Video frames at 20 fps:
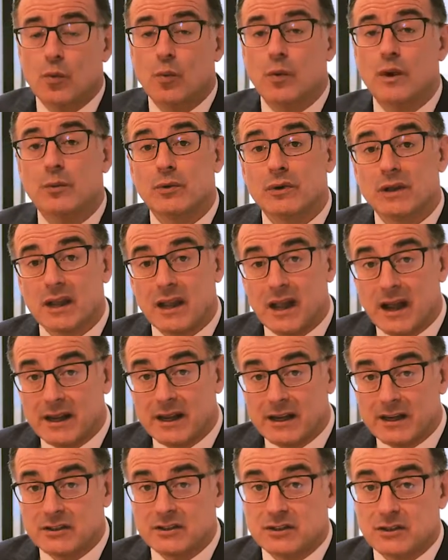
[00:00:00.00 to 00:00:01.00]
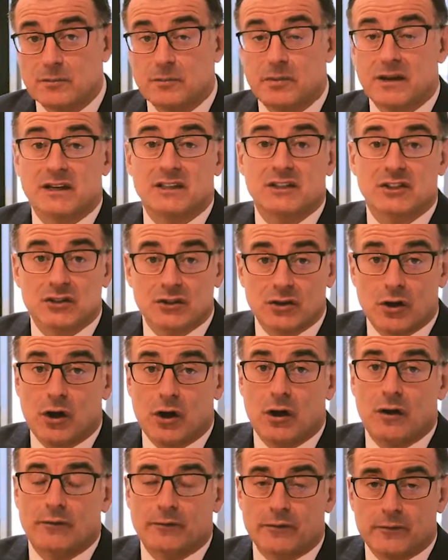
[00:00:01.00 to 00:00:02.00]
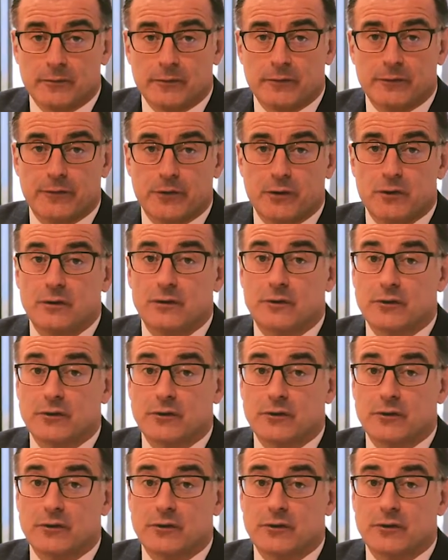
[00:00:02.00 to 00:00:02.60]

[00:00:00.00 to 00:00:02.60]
we would like you to be starved from food